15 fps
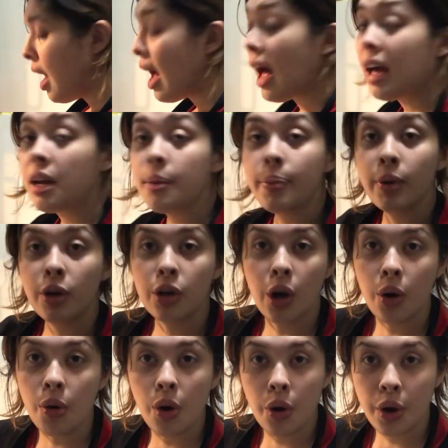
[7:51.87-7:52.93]
I didn't put
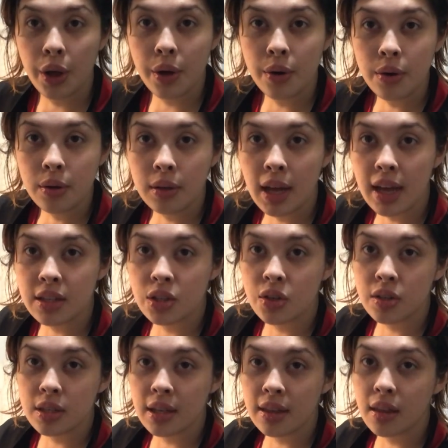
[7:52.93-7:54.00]
no oil. As you
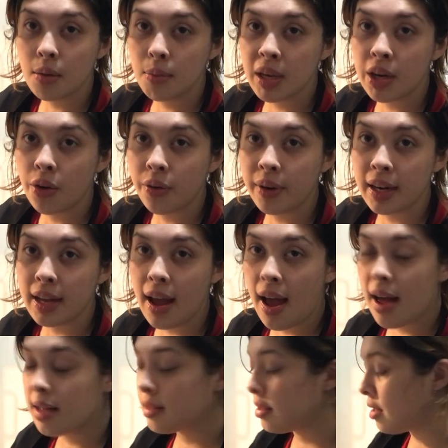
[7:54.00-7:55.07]
see, the meat already
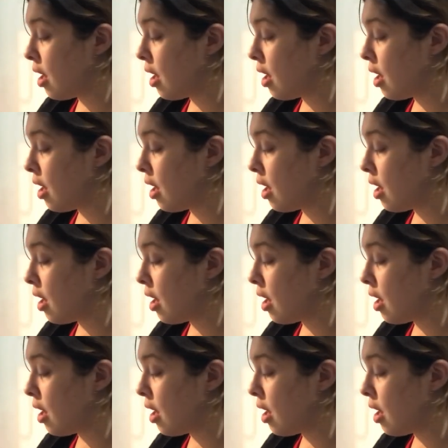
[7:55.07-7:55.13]
has